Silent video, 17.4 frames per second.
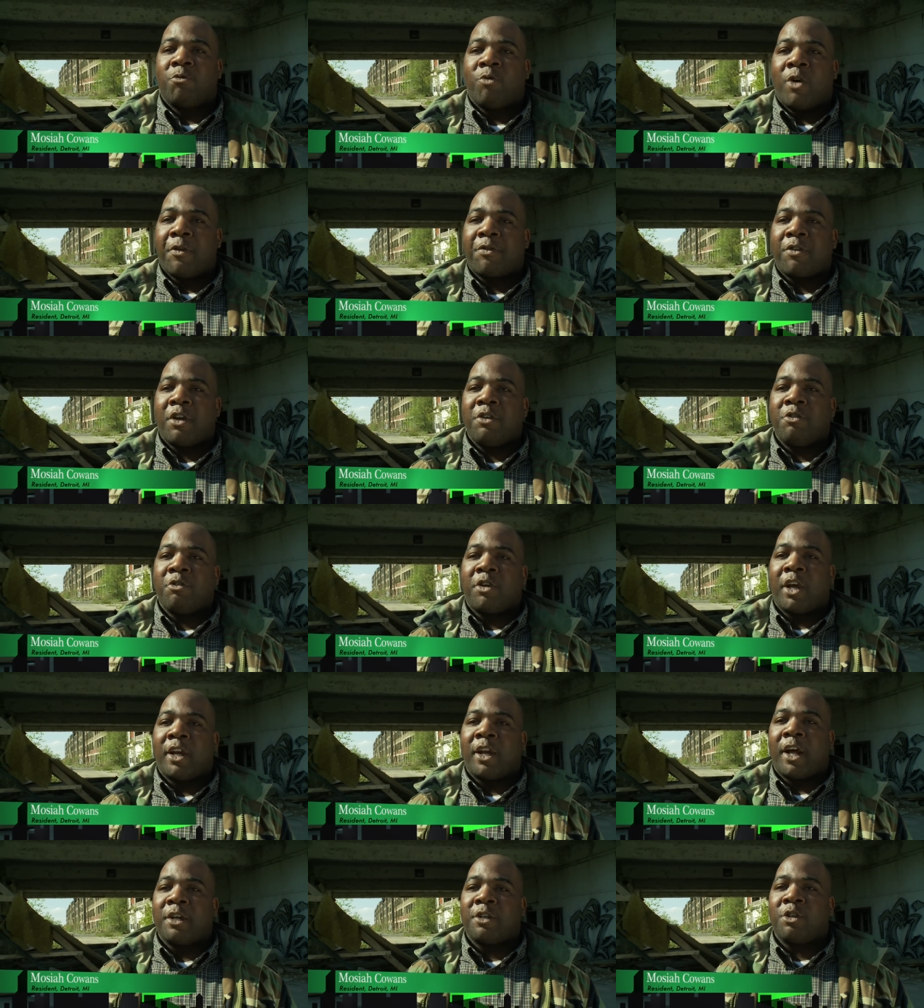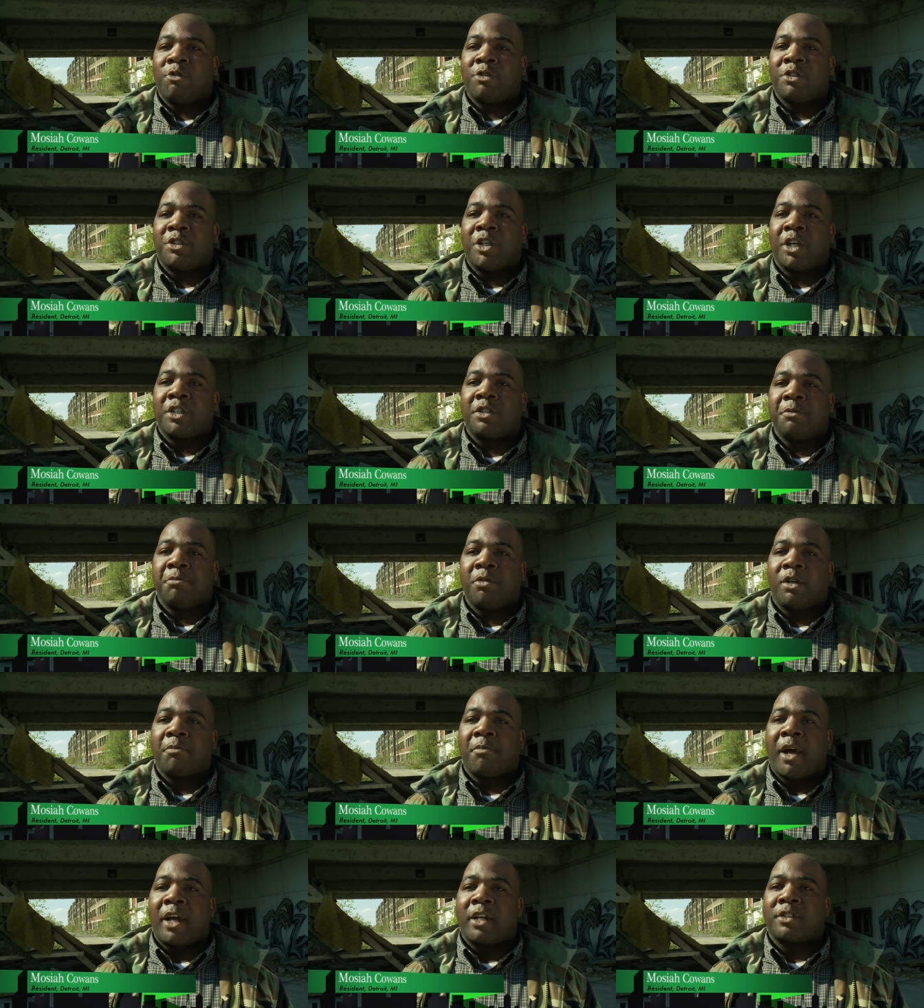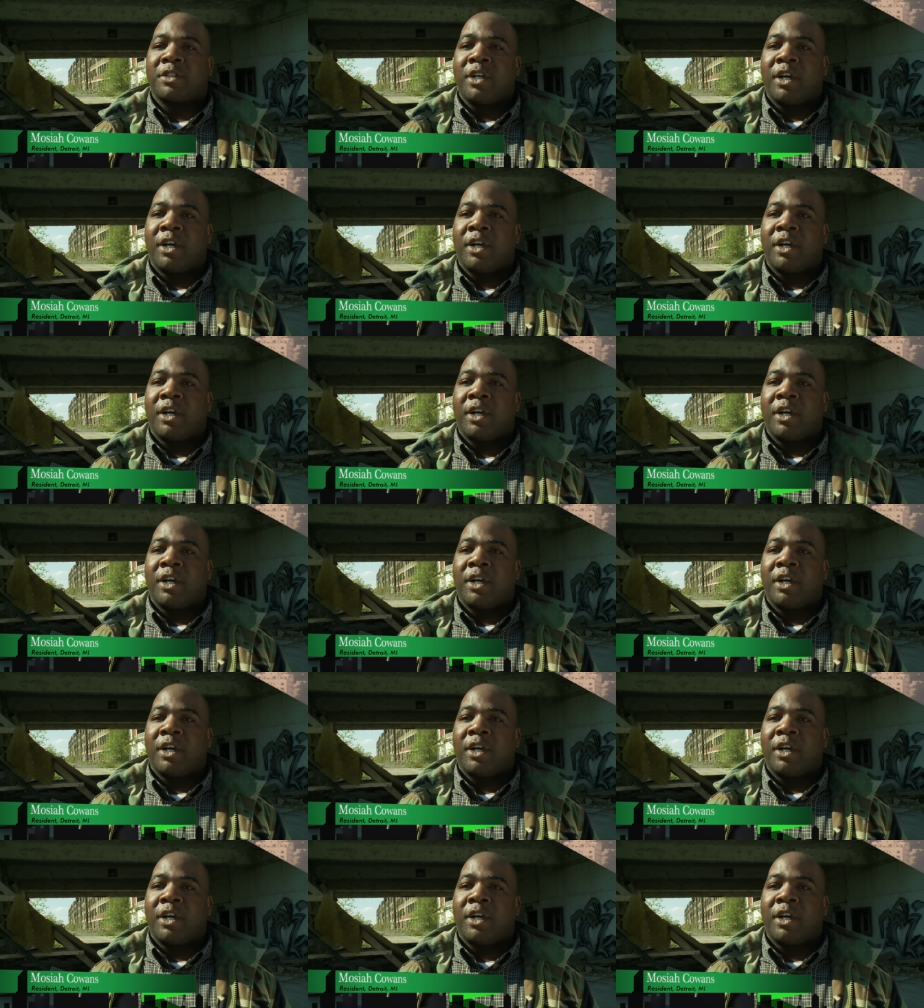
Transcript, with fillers: one thing you cannot do is judge the book by its